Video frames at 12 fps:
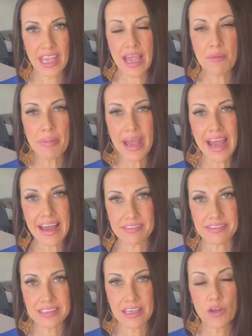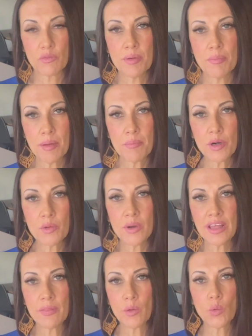Empaths. Remember
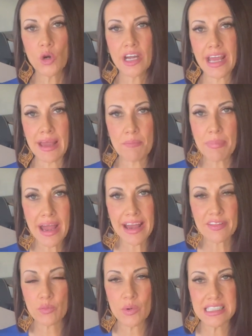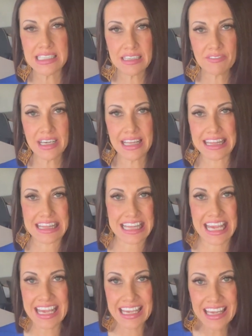when the word empath wasn't even a
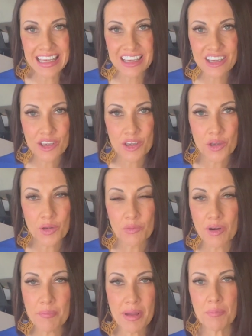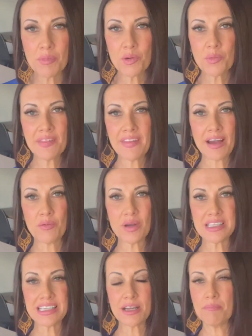thing? Remember when that
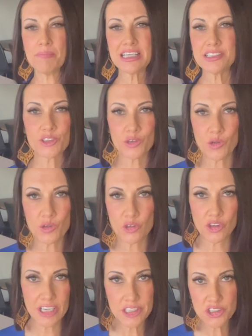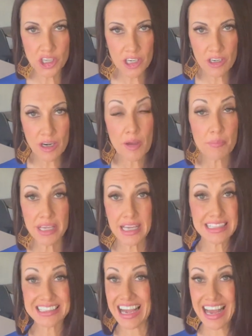wasn't a mystical creature
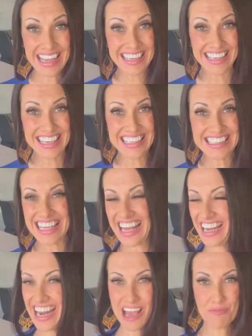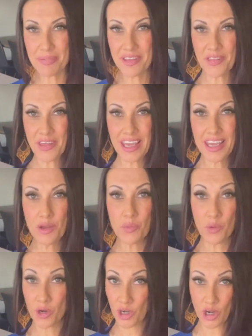because kindness and empathy
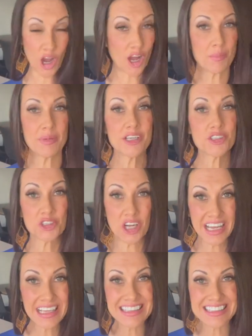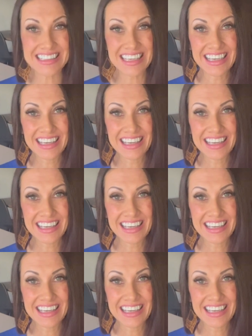were common traits?